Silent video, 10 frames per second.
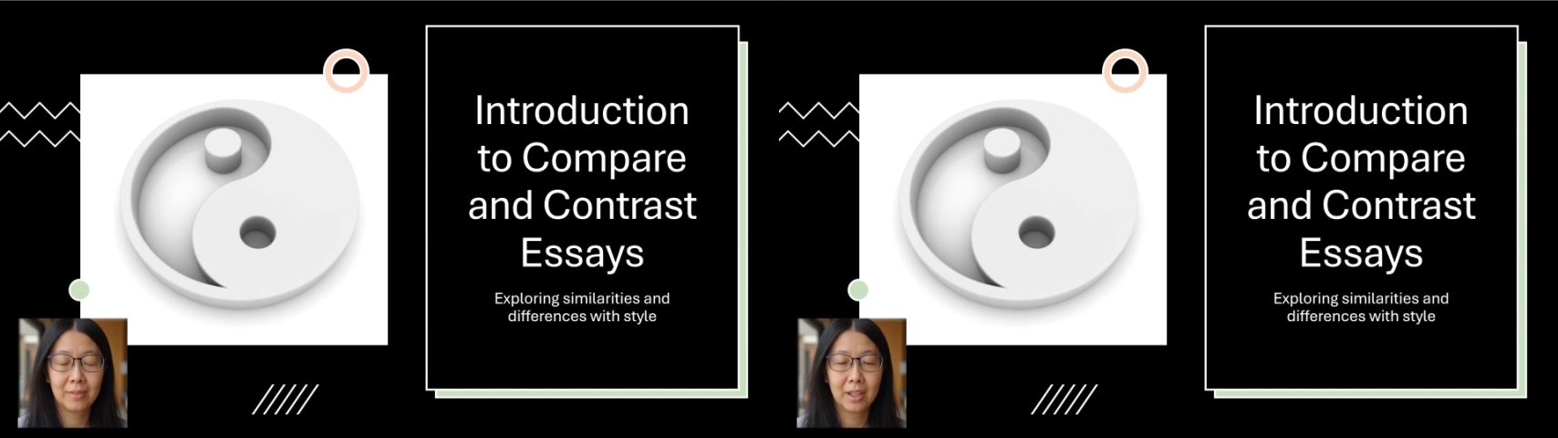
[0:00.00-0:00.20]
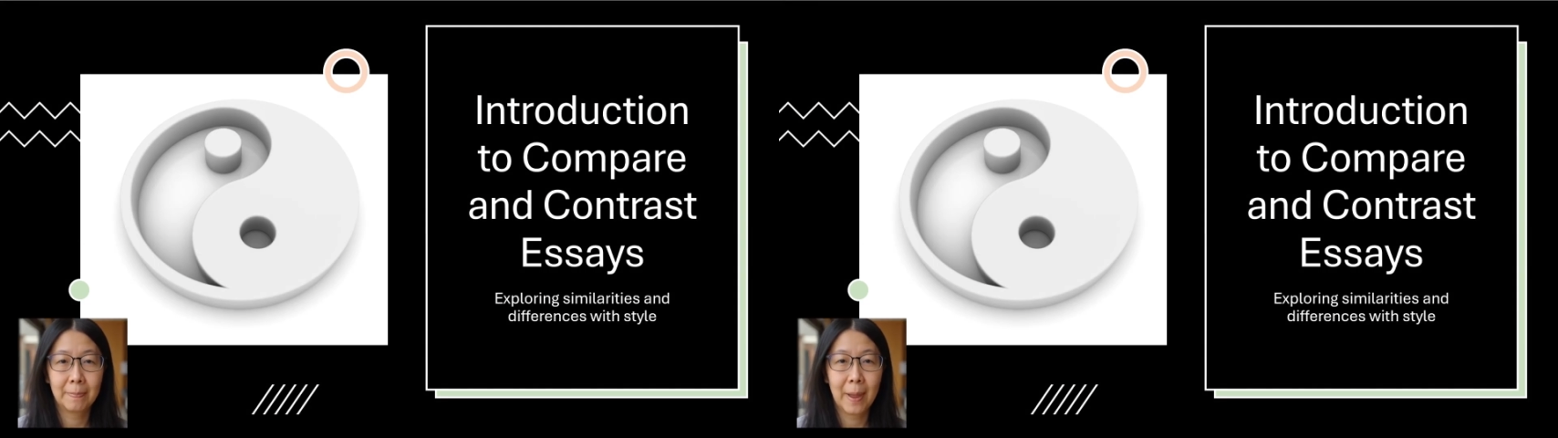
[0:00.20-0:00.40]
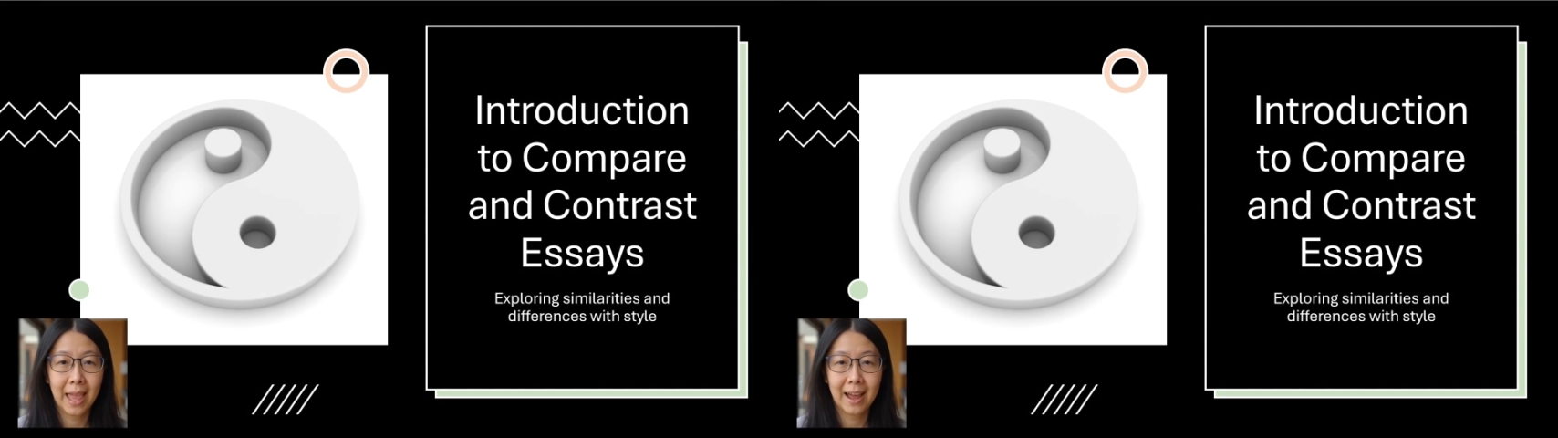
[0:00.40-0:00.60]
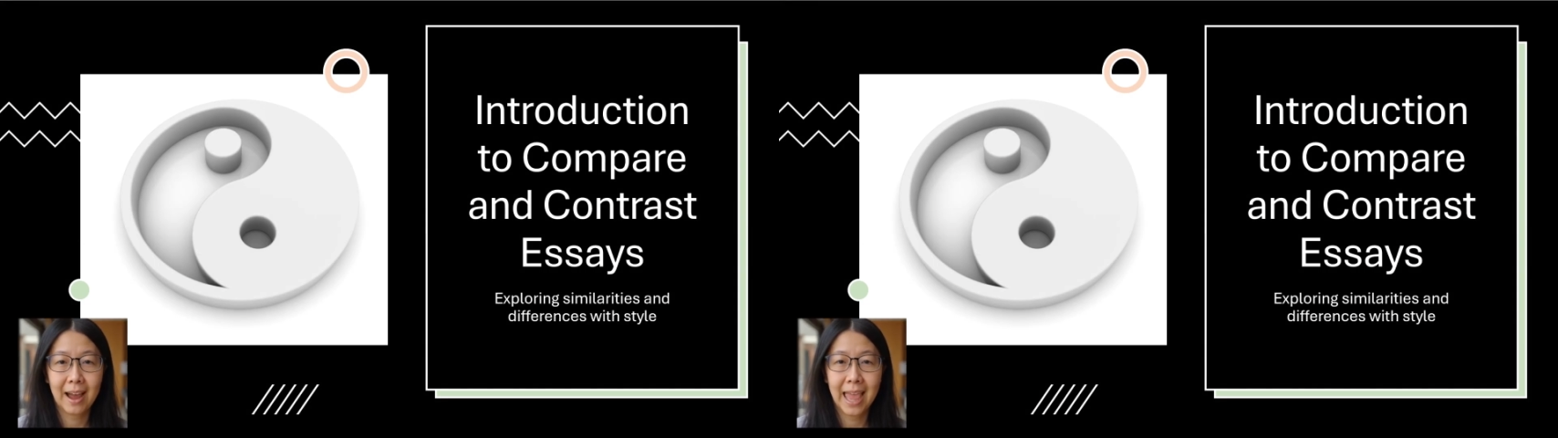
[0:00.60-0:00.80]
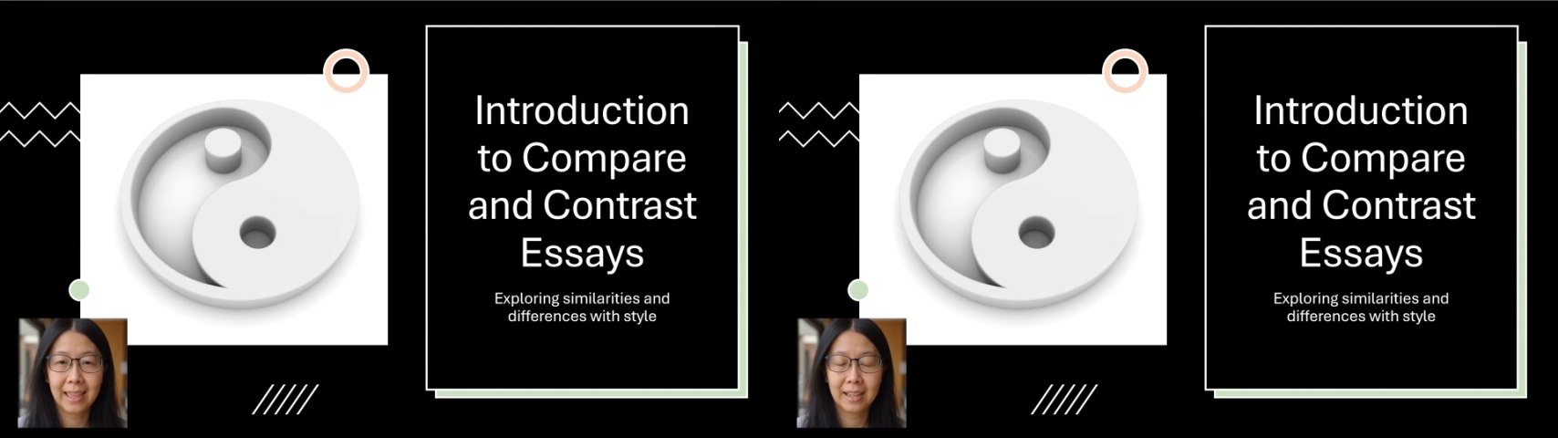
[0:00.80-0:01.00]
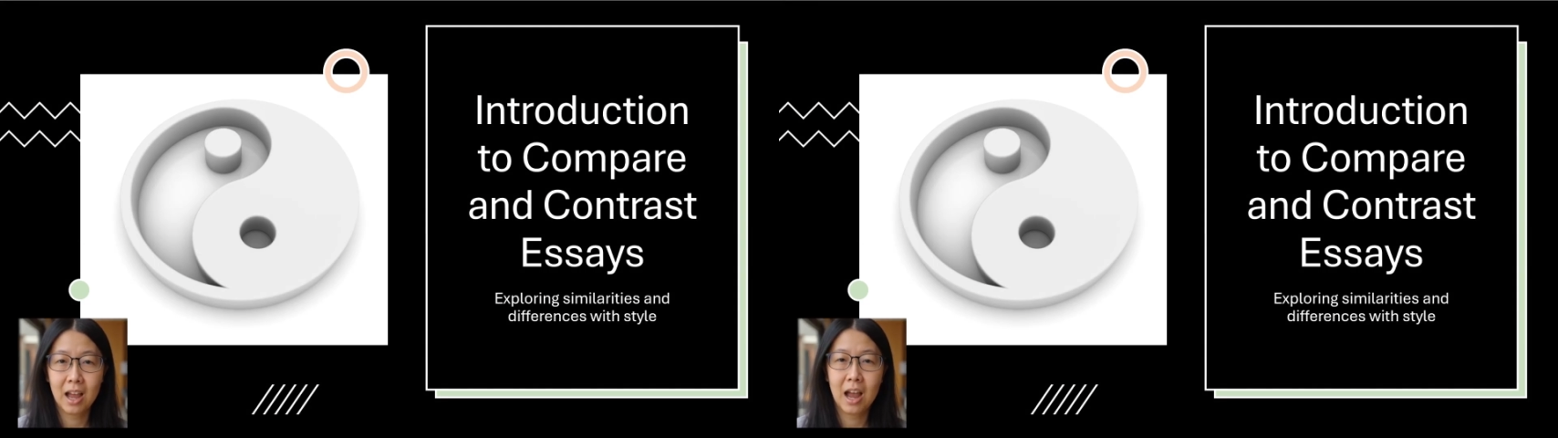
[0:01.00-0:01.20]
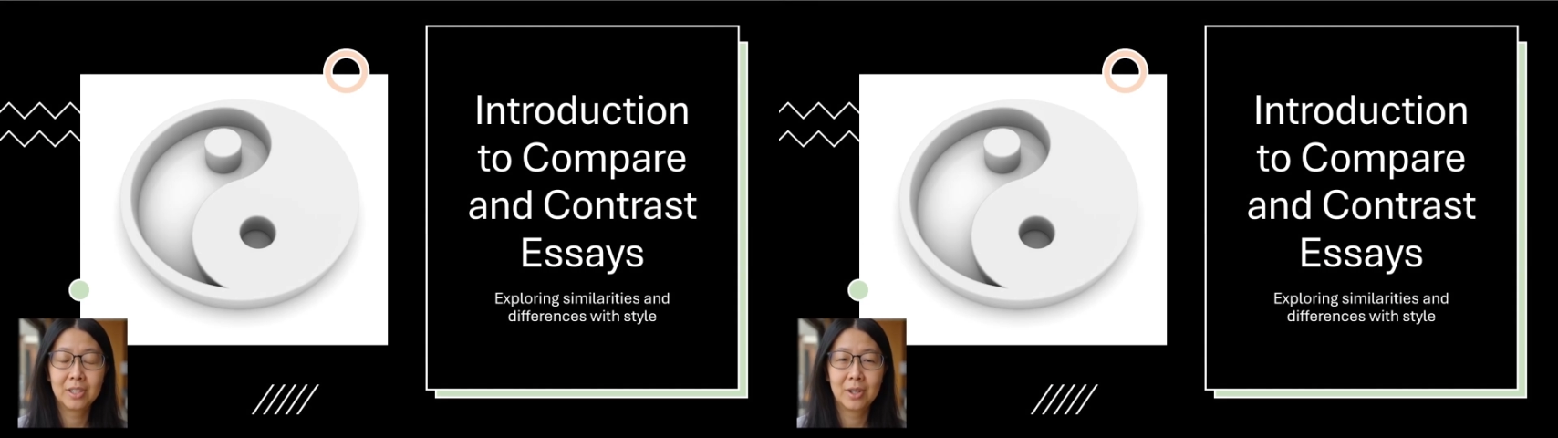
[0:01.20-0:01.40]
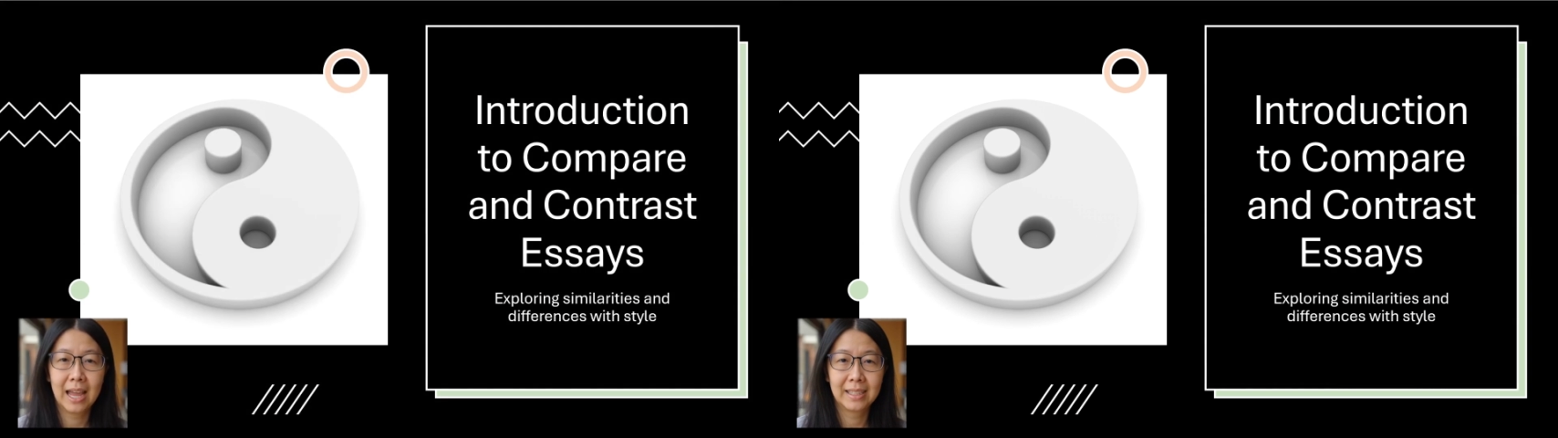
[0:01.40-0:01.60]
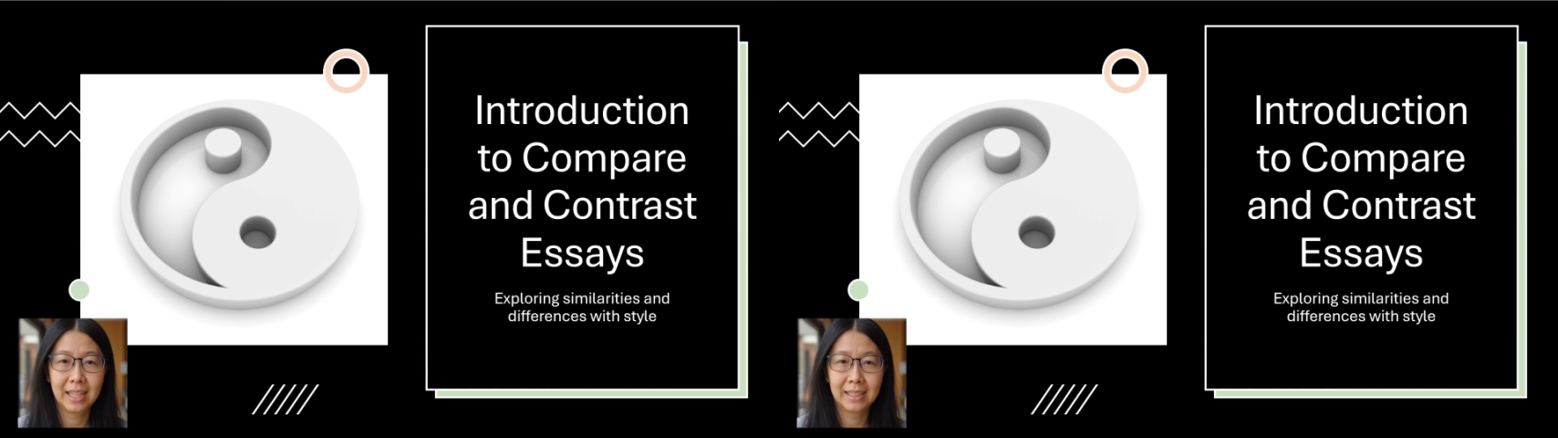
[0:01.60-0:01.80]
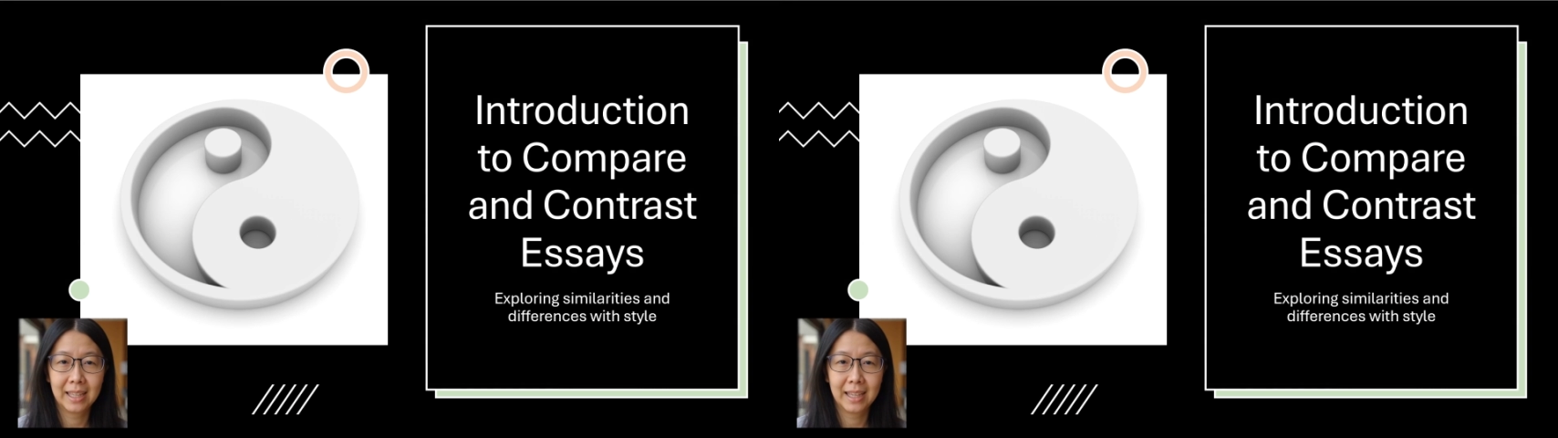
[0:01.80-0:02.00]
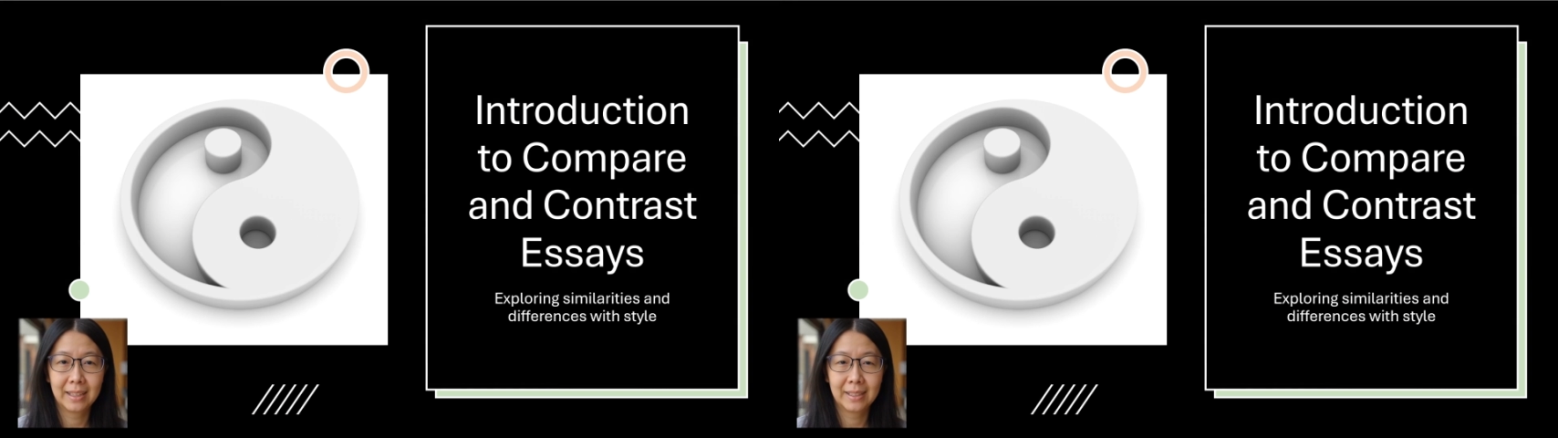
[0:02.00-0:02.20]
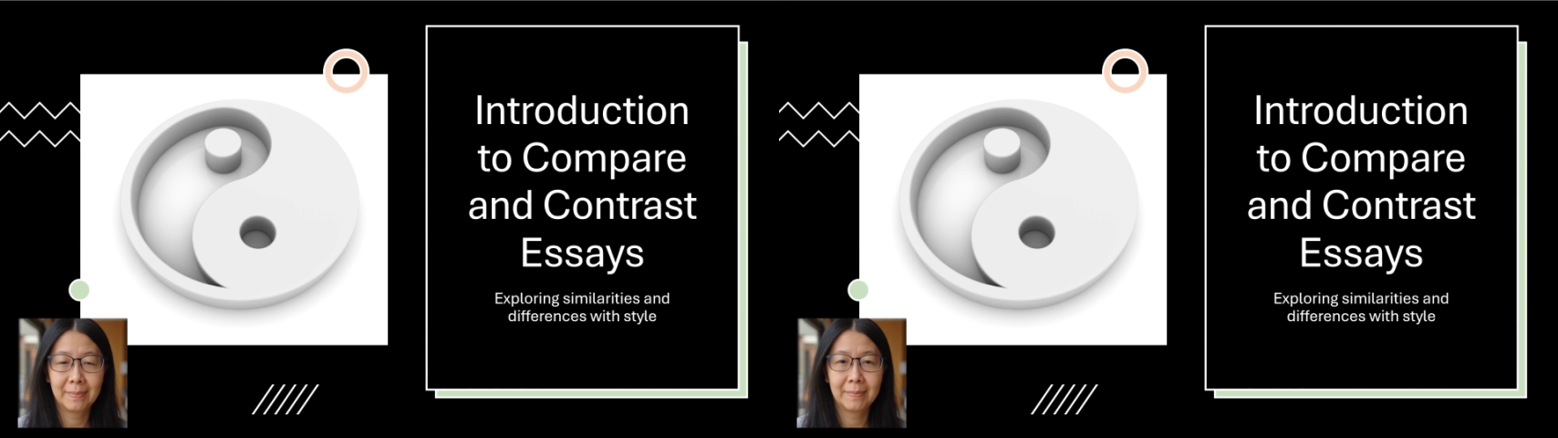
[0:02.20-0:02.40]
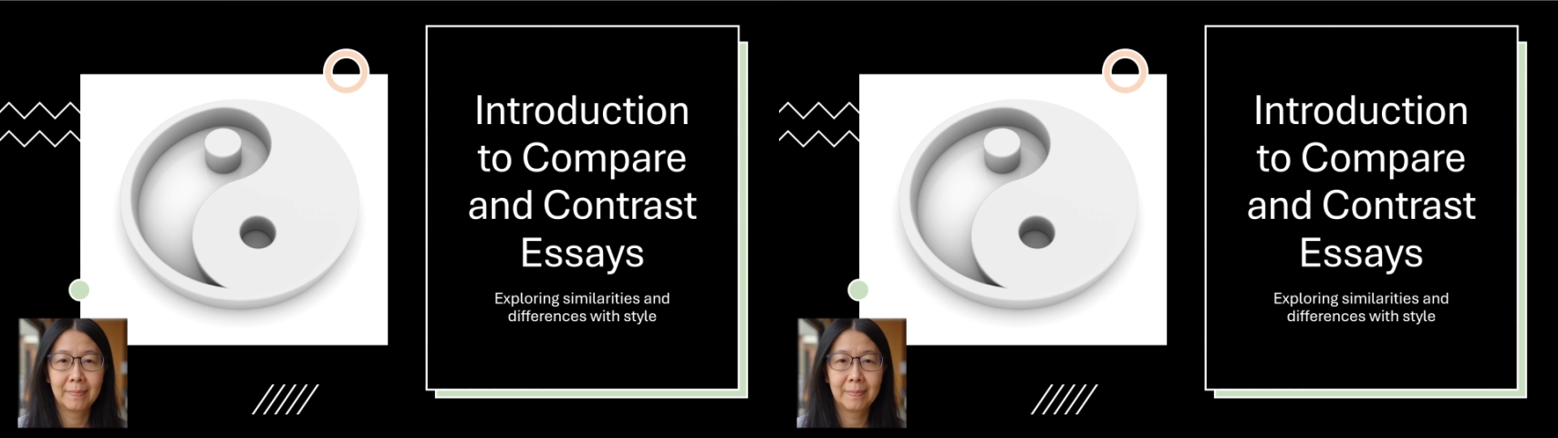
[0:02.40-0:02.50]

of compare and contrast essays.